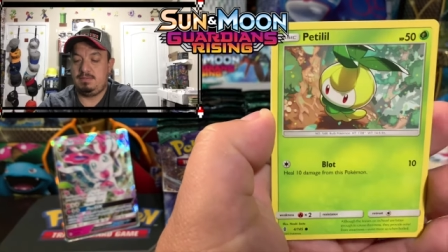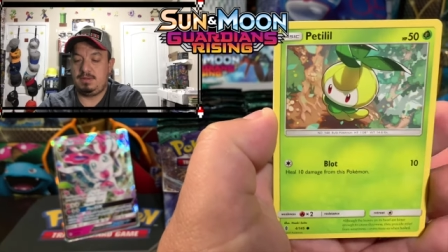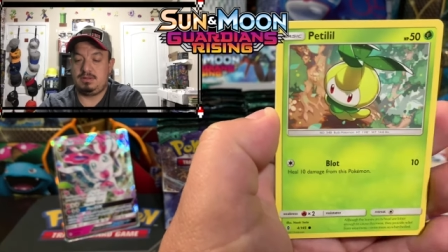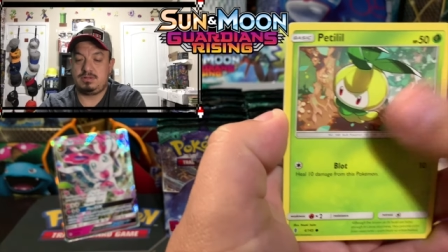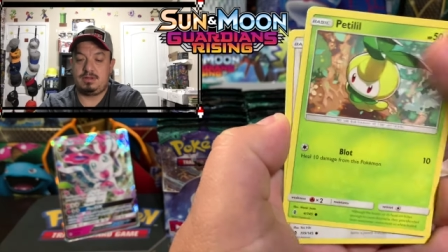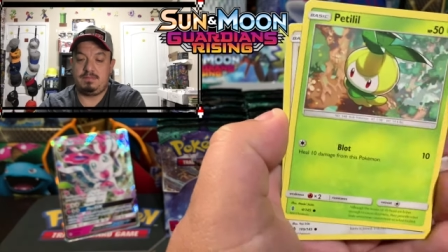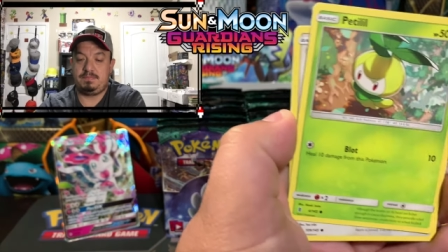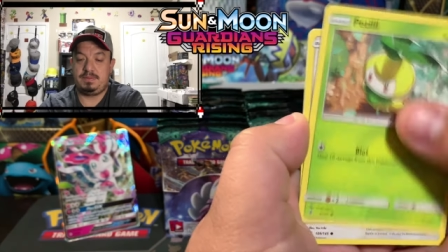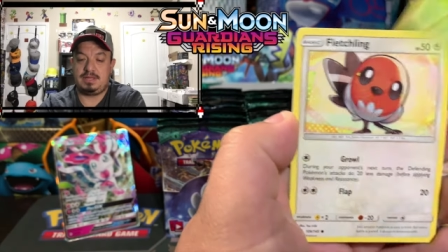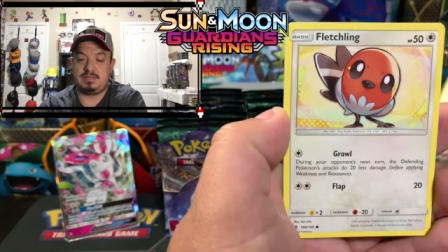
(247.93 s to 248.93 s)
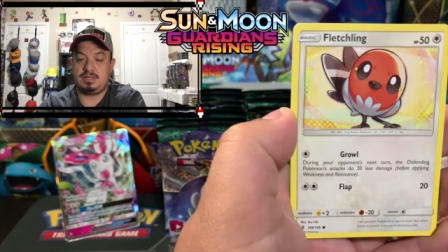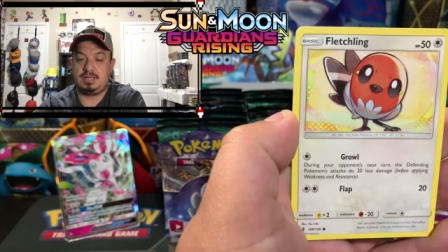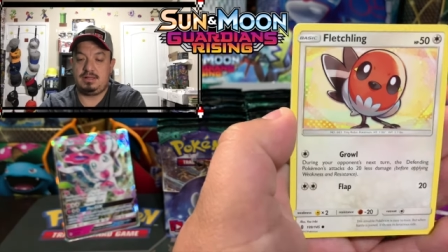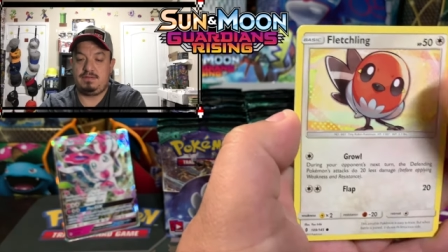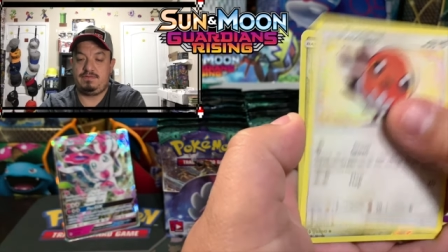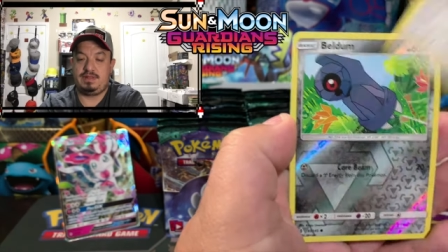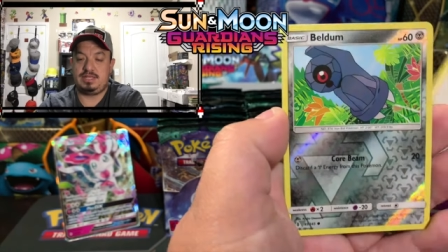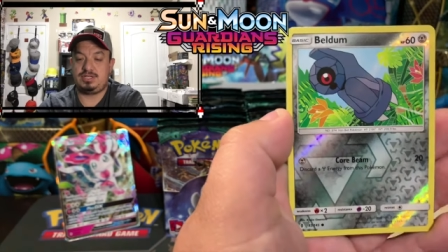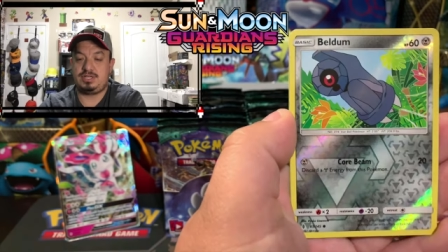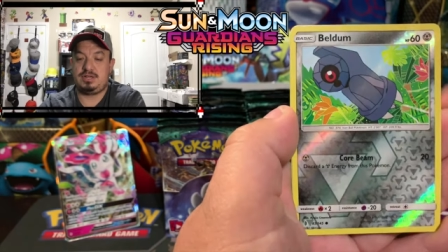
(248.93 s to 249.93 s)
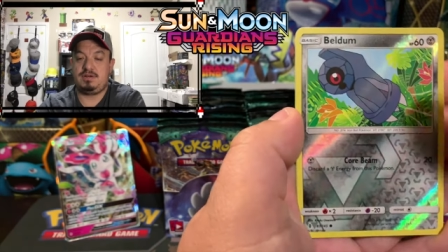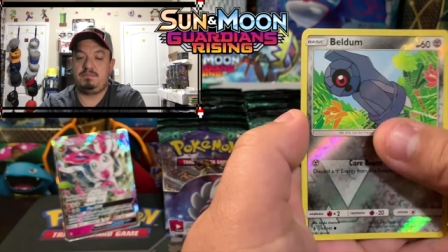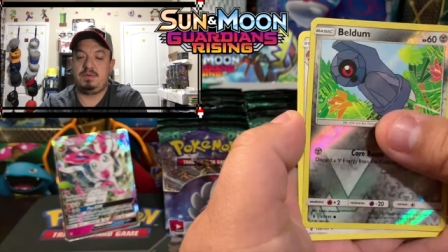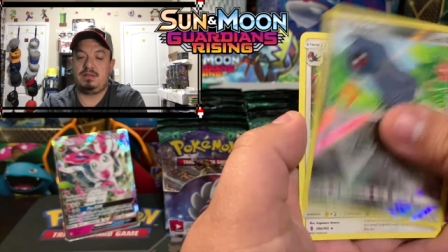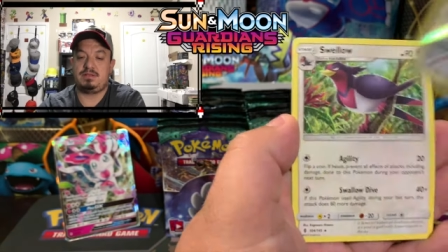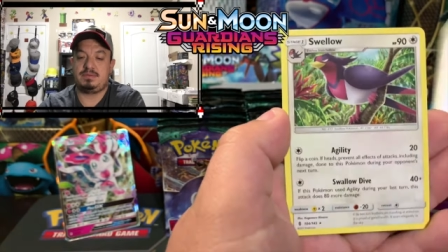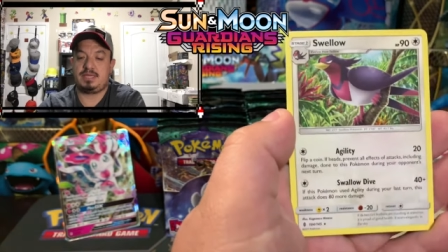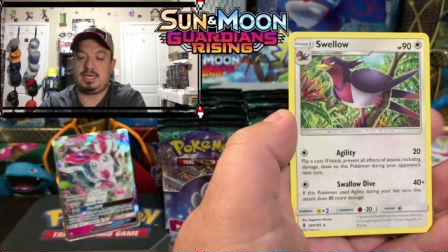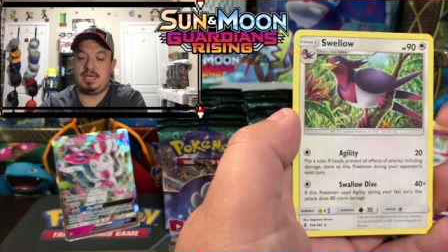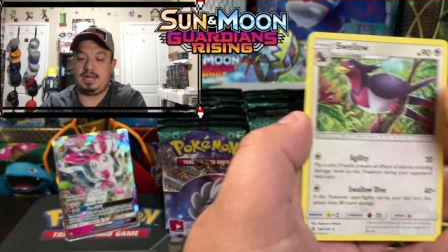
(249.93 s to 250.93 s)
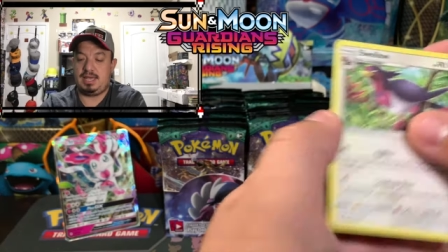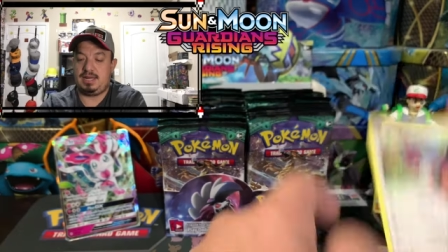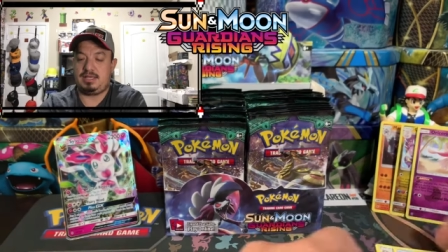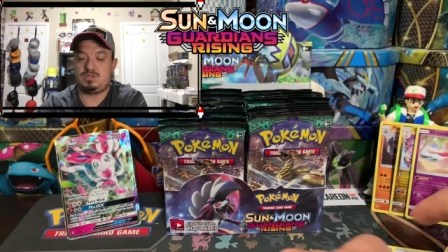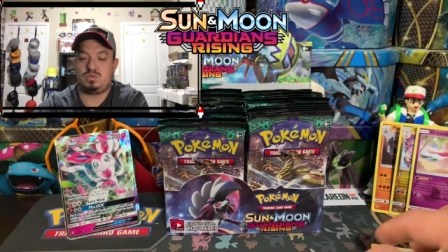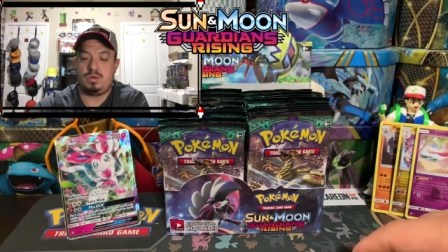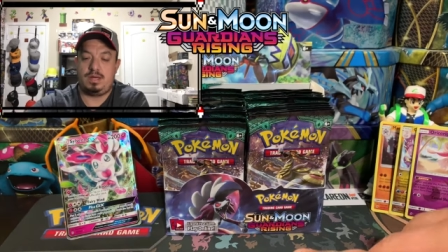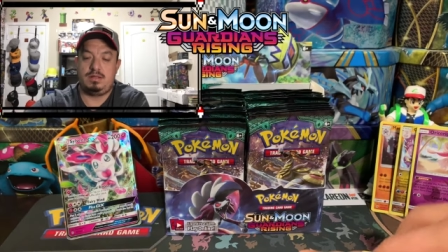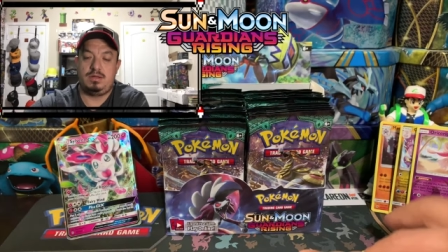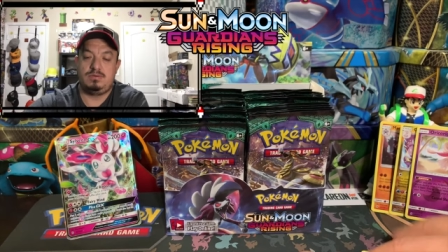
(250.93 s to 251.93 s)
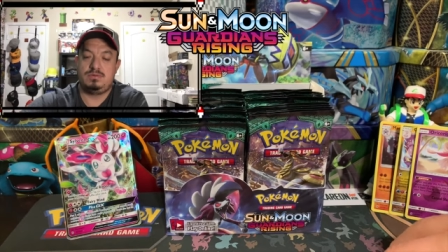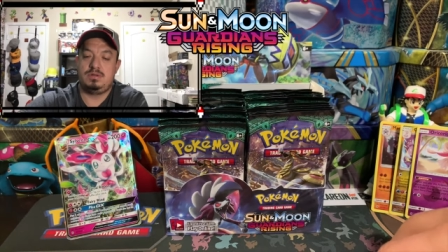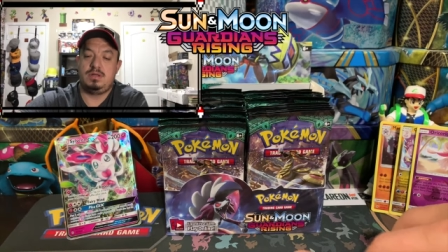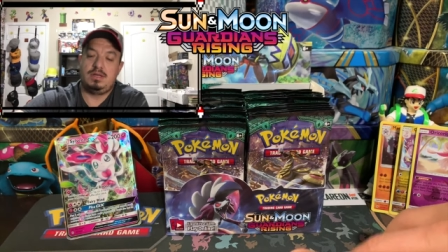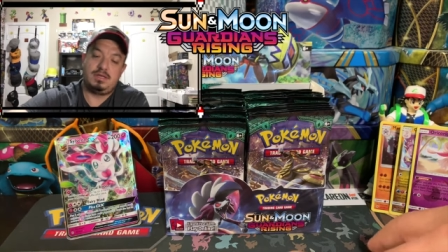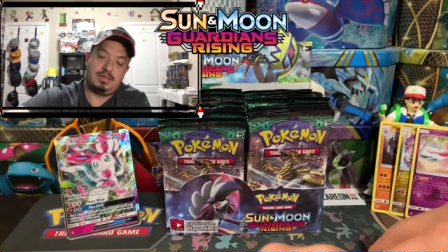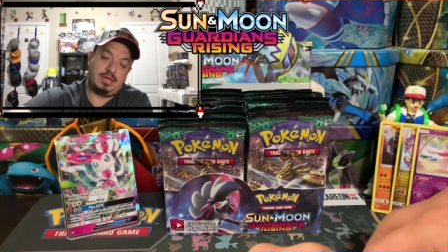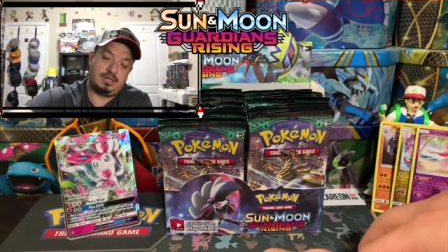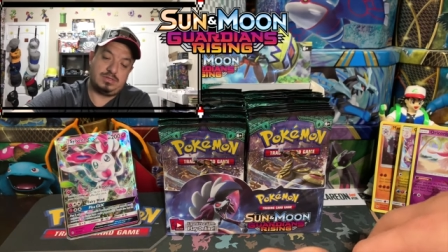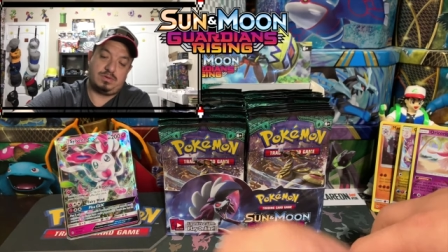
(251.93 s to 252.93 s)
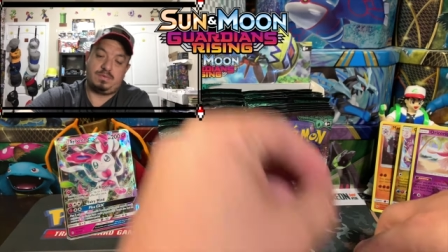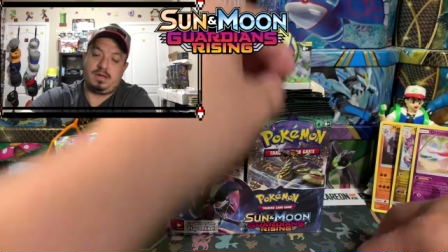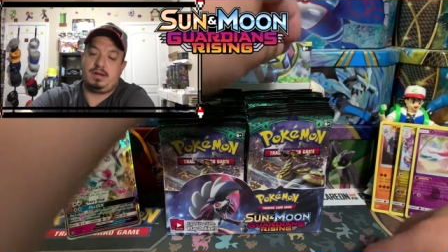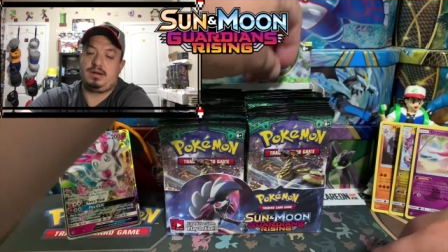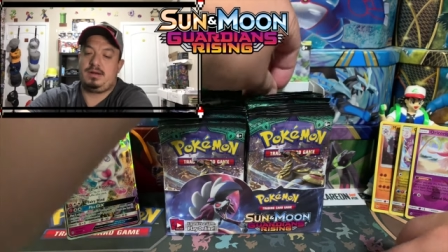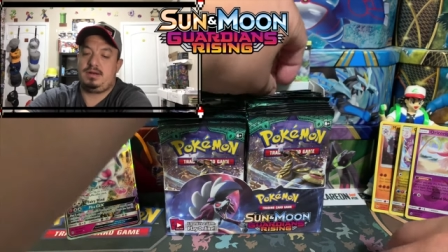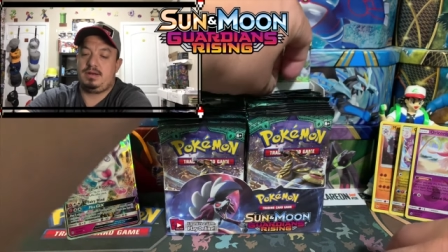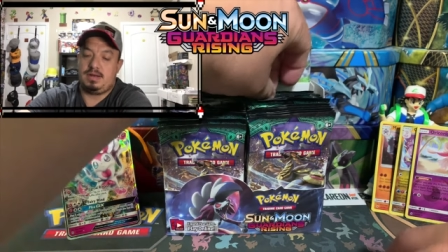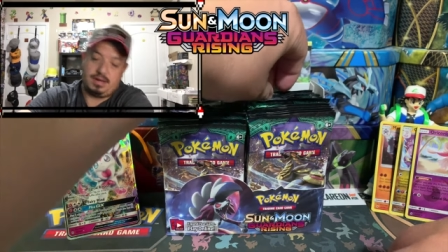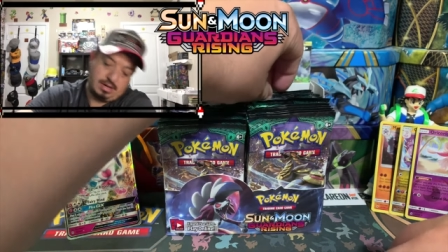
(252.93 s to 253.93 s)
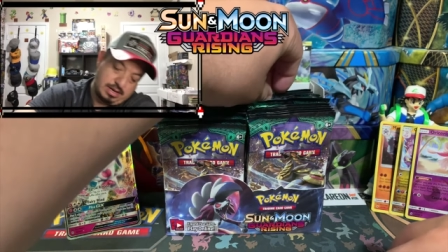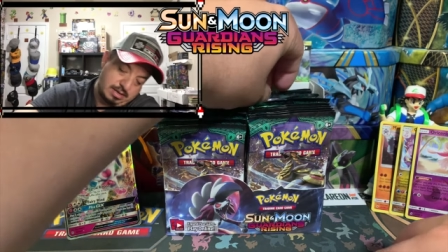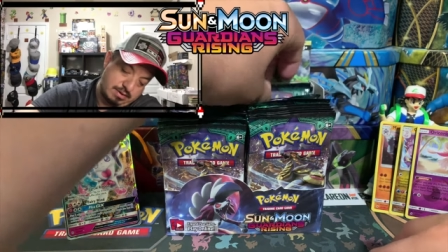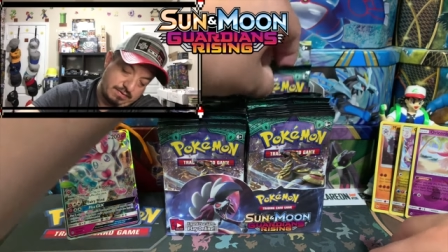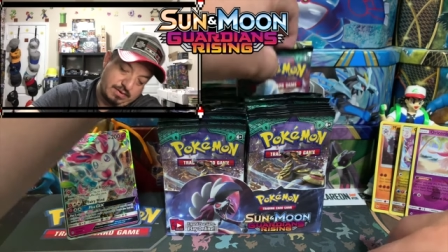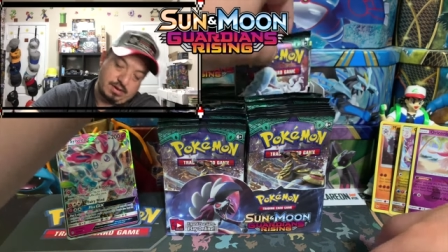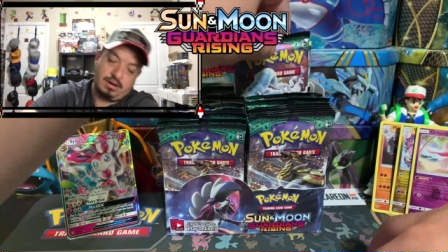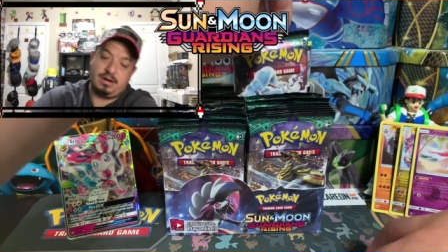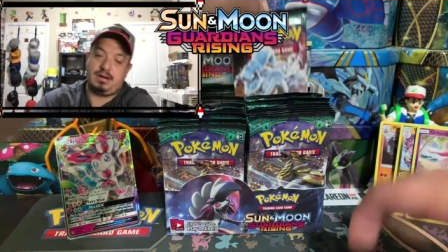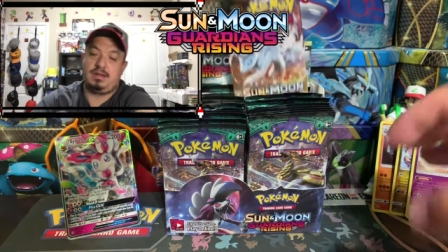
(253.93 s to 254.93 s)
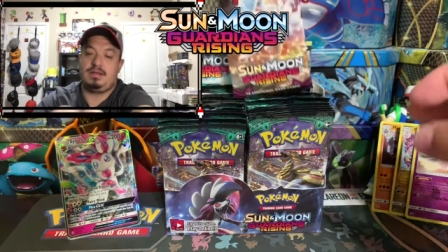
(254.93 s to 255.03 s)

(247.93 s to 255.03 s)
Beldum, Petilil, Fletchinder, Beldum again, and a Swallow that is a rare non-holographic card.